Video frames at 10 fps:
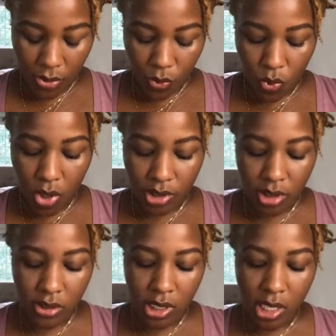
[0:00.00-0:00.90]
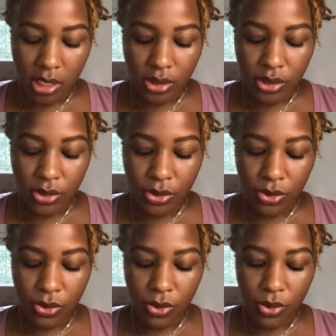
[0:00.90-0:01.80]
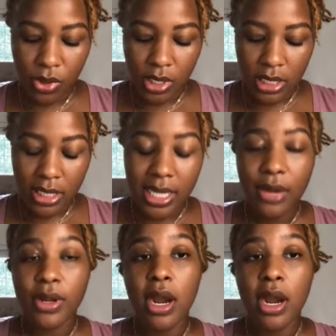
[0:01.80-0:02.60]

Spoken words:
wants to get into cloud